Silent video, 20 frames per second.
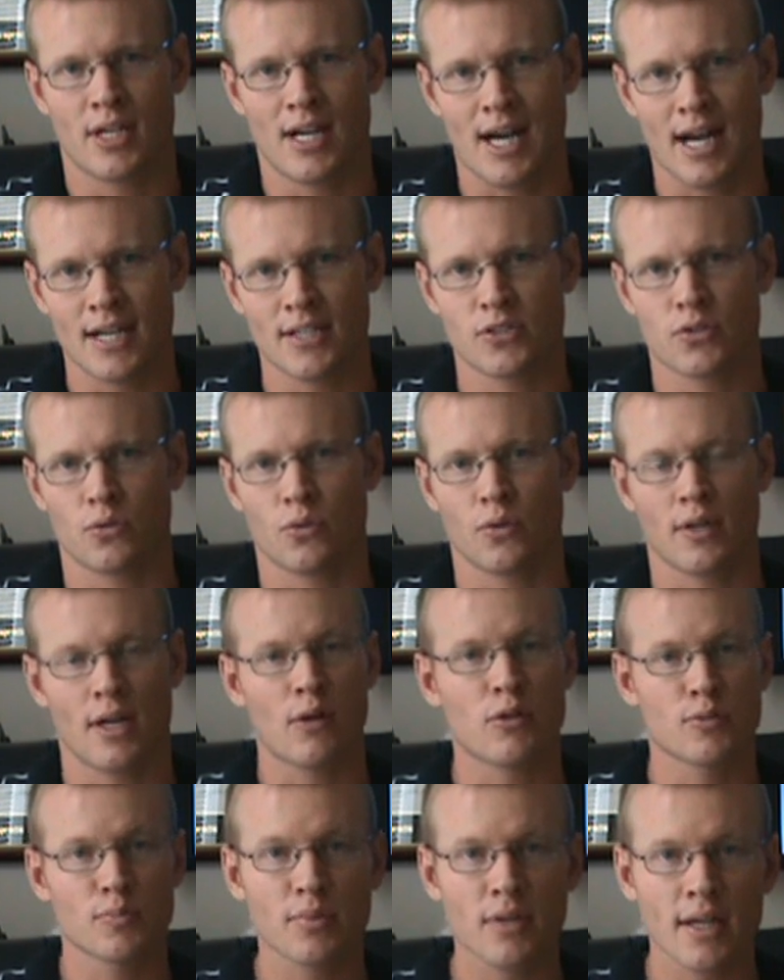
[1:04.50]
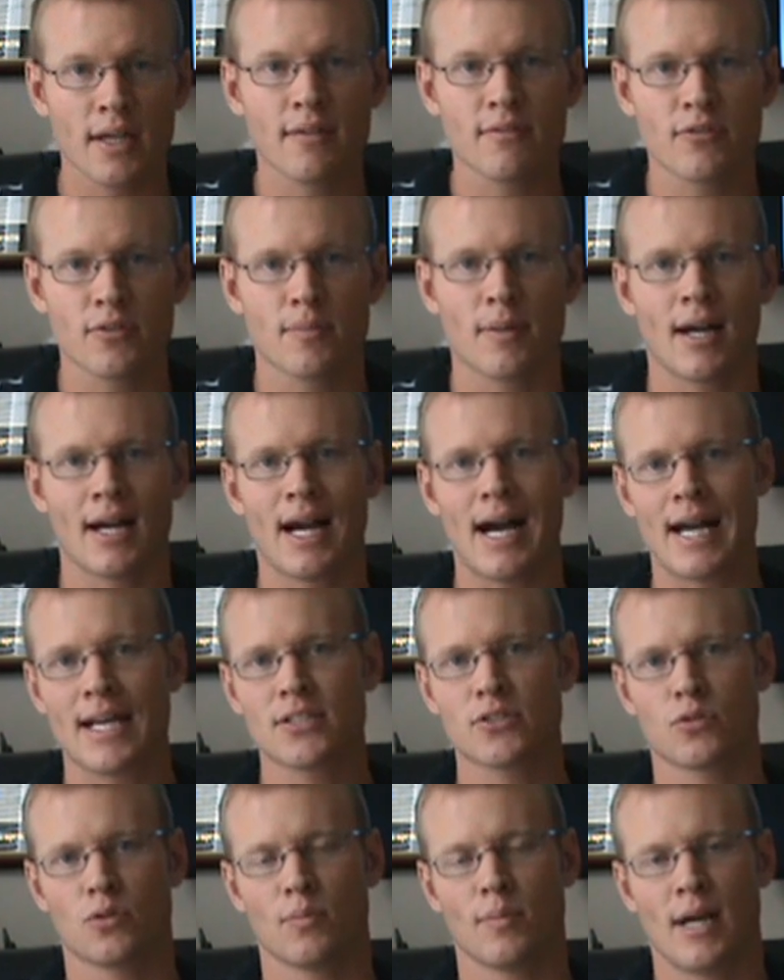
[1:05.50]
in high school, and I was playing for my
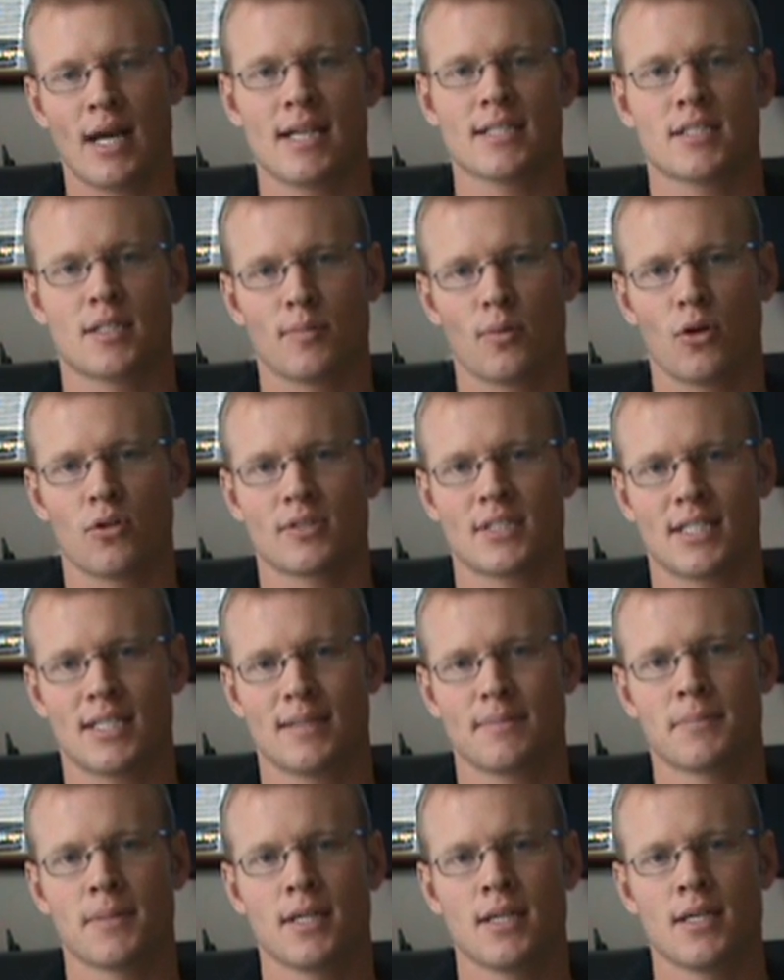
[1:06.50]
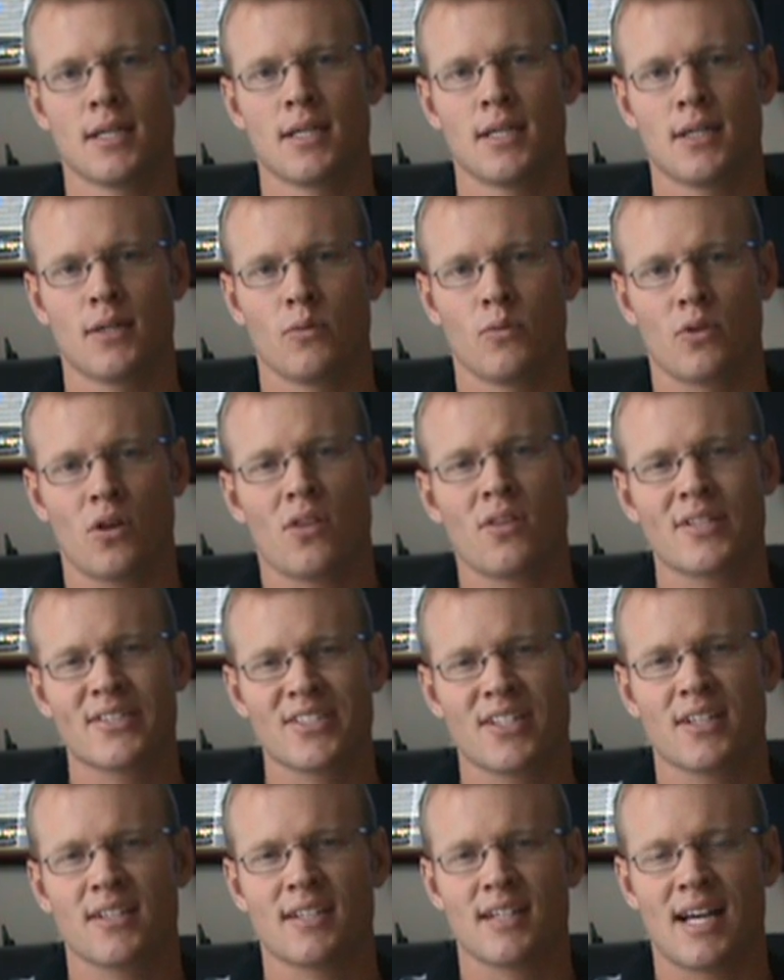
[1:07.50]
high school basketball team when all of a
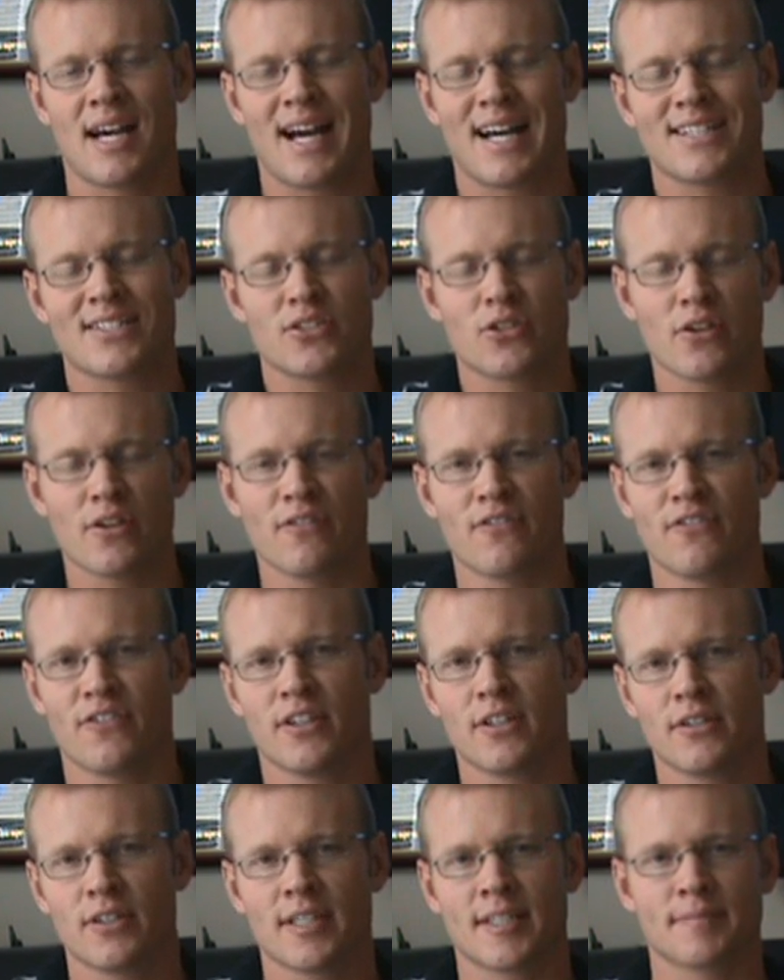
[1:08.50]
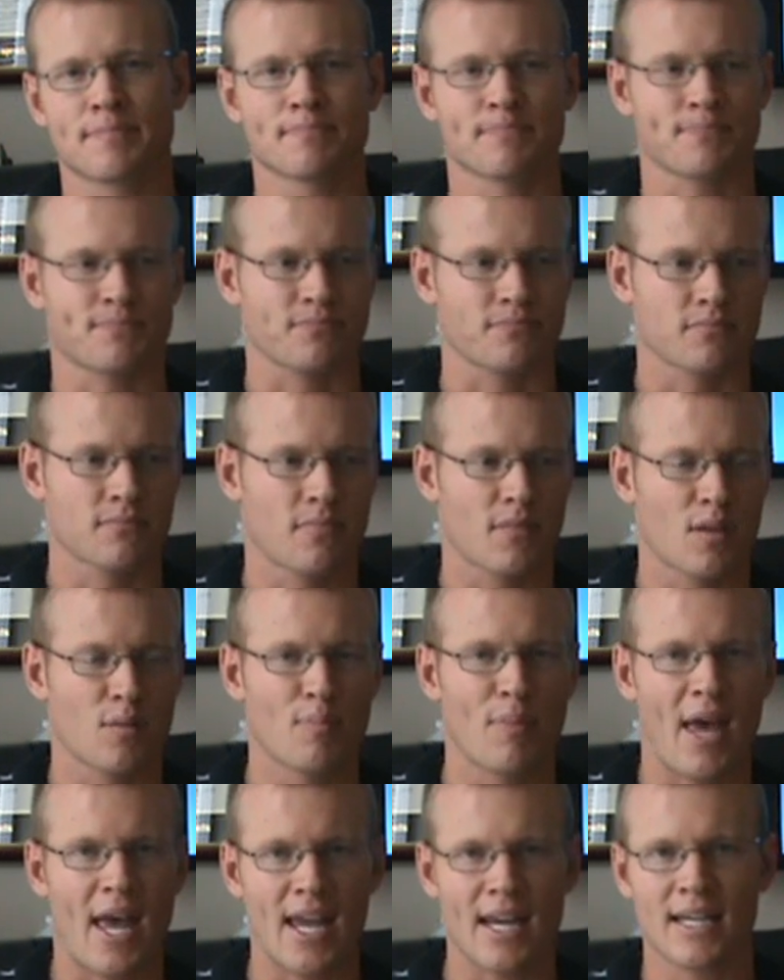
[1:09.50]
sudden I started feeling
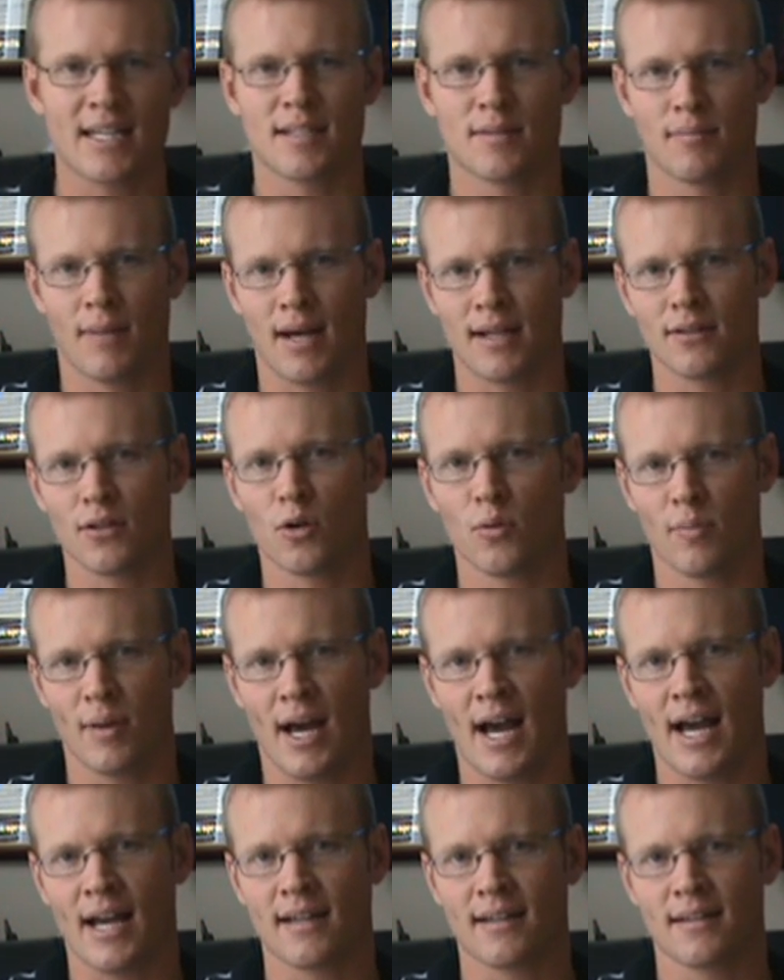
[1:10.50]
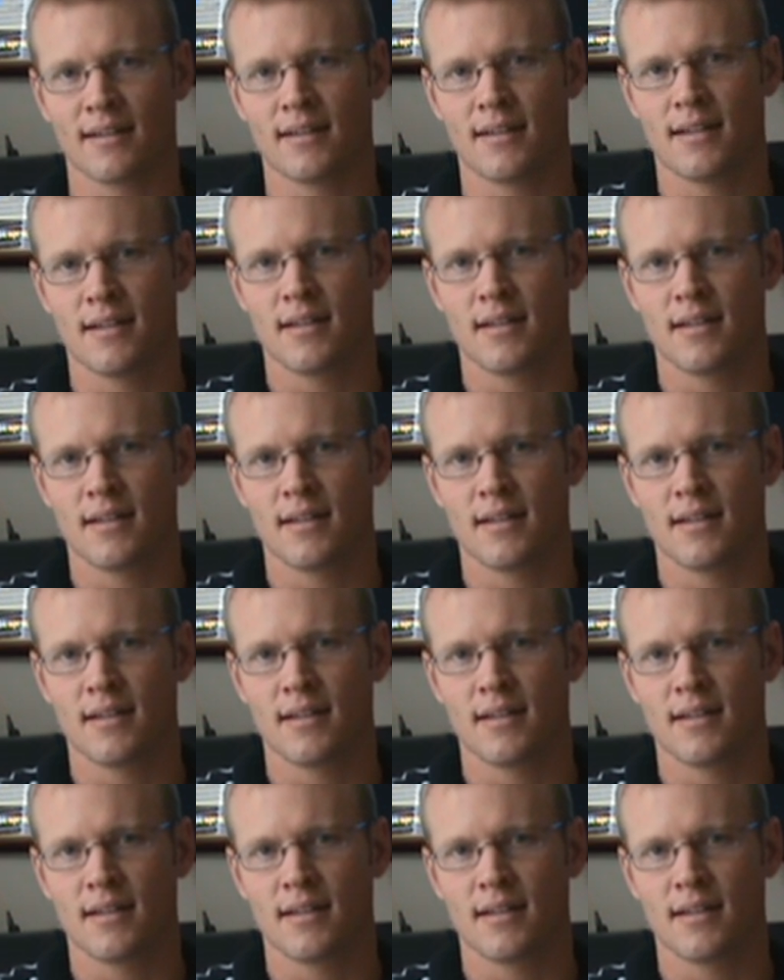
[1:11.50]
pain in my low back.